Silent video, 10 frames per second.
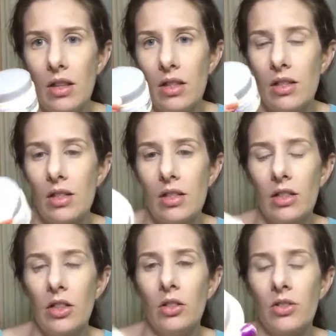This is the
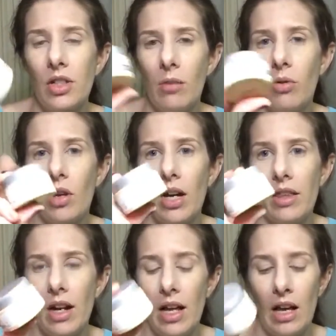little sample guide
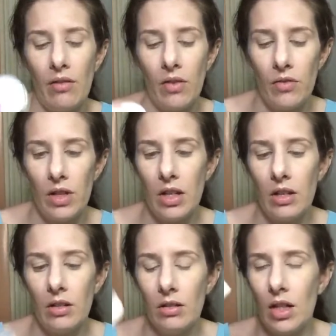that I have of the